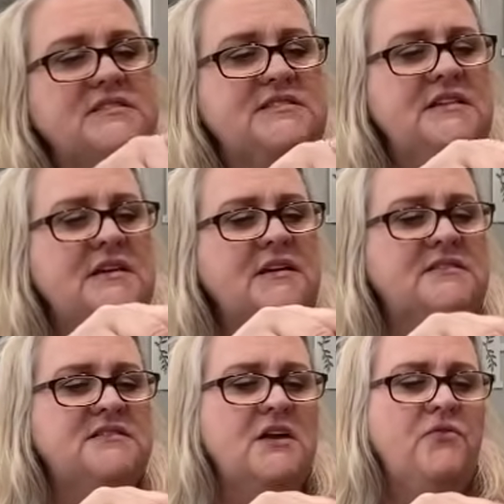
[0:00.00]
see
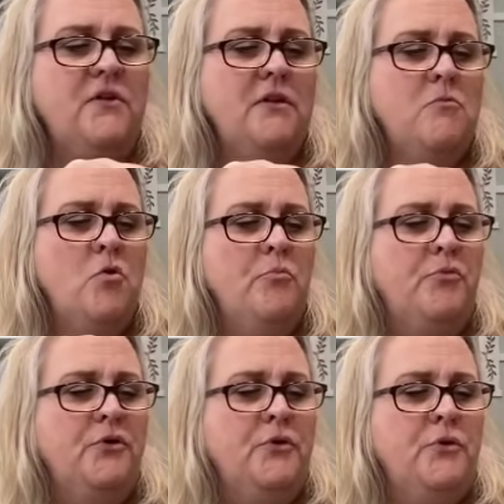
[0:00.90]
it's definitely more
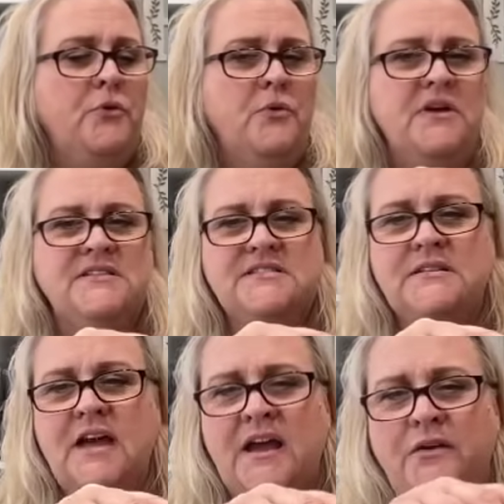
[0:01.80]
blue. It's
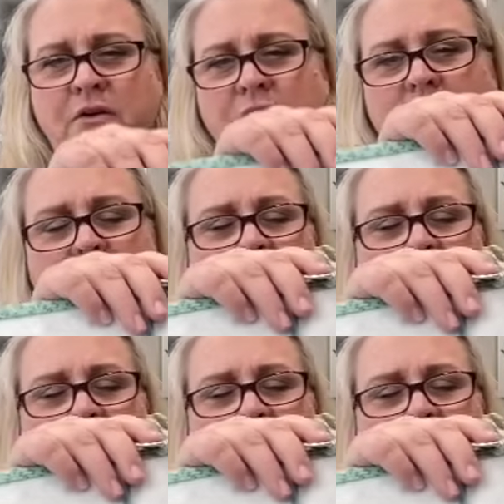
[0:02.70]
lighter.